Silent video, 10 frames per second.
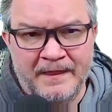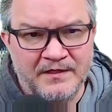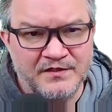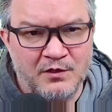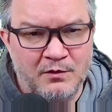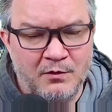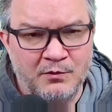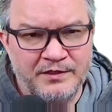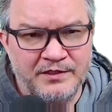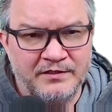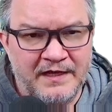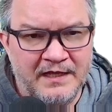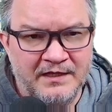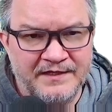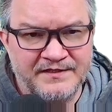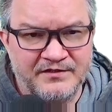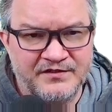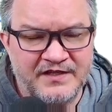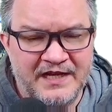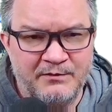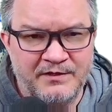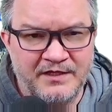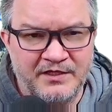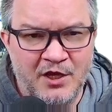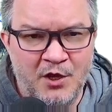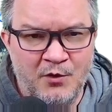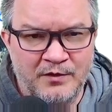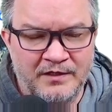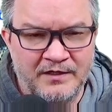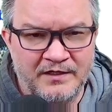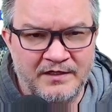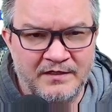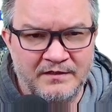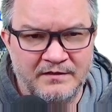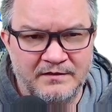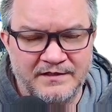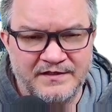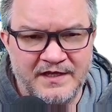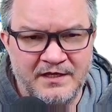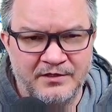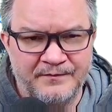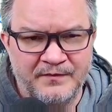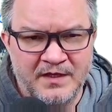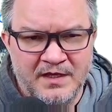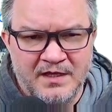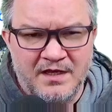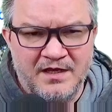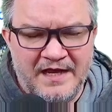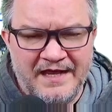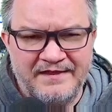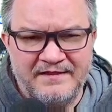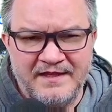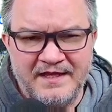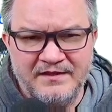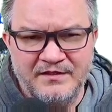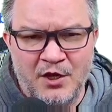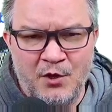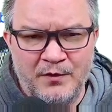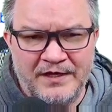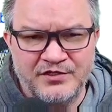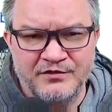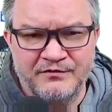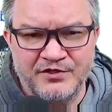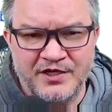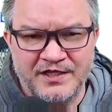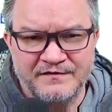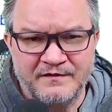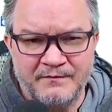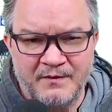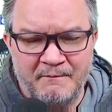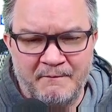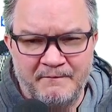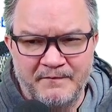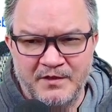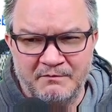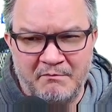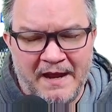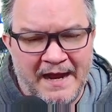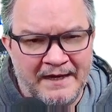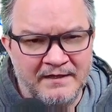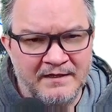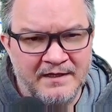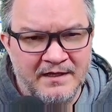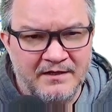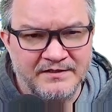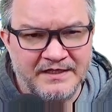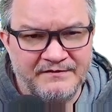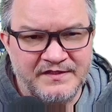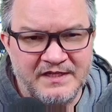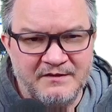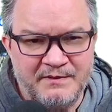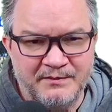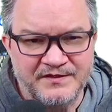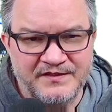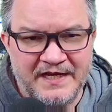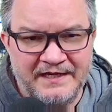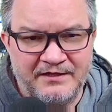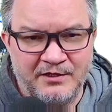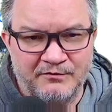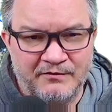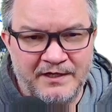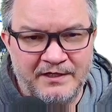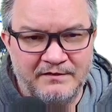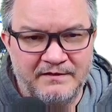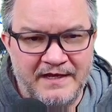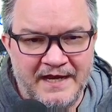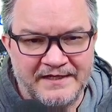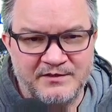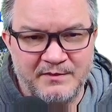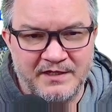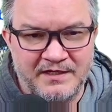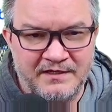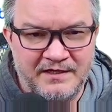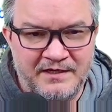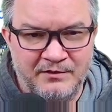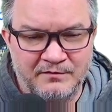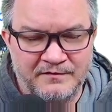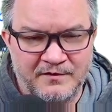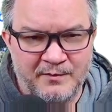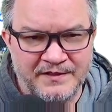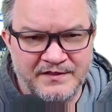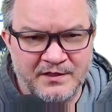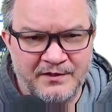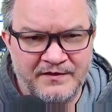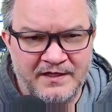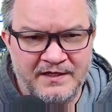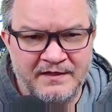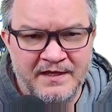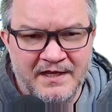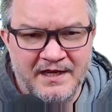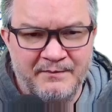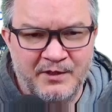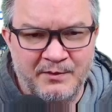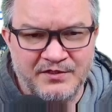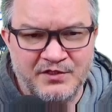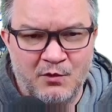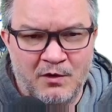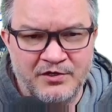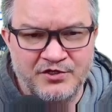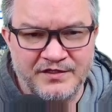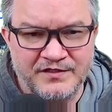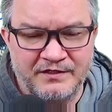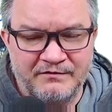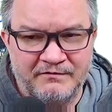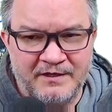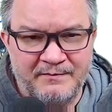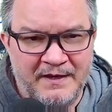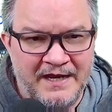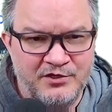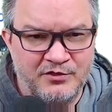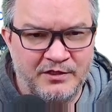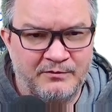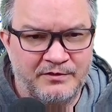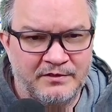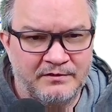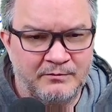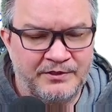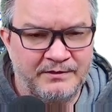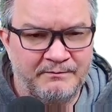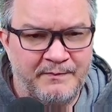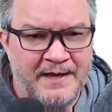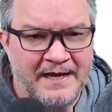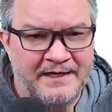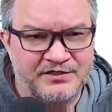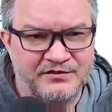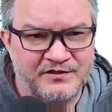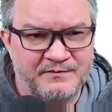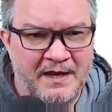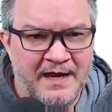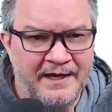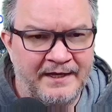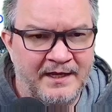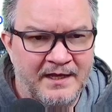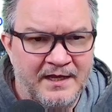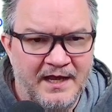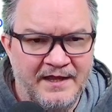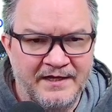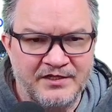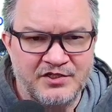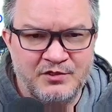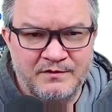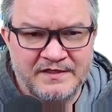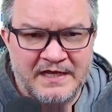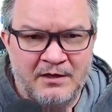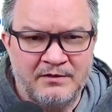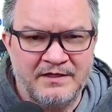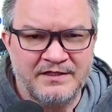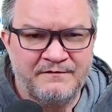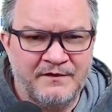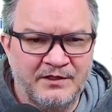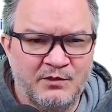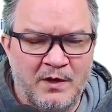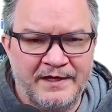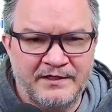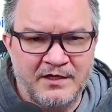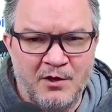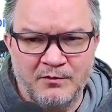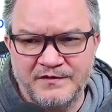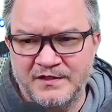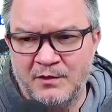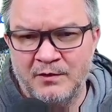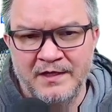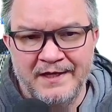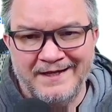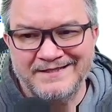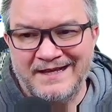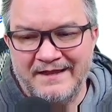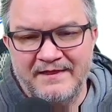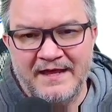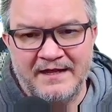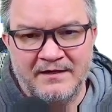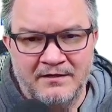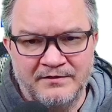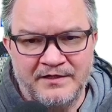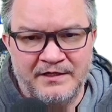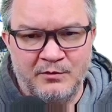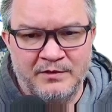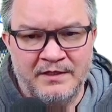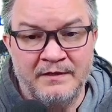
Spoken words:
So only your allies that are standing within the cone are going to get this healing. I think the cone actually originates from your back because I've seen people standing, right next to me get healed from it. So I think it pretty much the origin is like right behind you, like where your back is, your spine, and then it shoots out, and it's a fairly wide cone, so it's not that hard to heal with it.